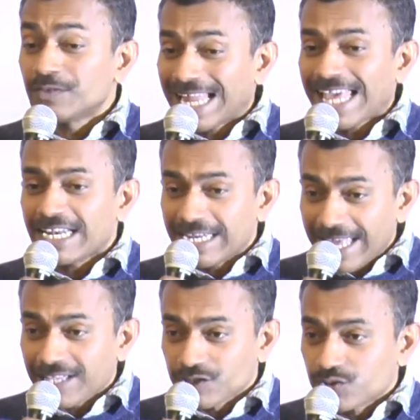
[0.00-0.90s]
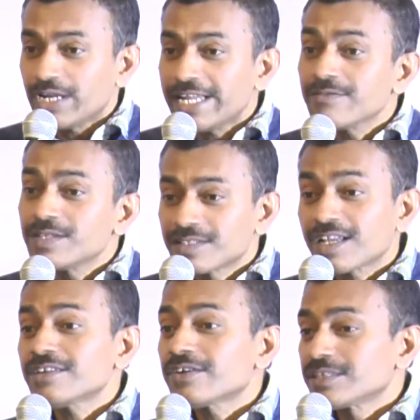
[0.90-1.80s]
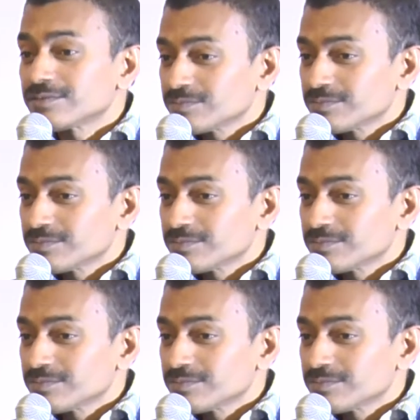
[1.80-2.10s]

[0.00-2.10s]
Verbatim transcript: 9 days to leave this country.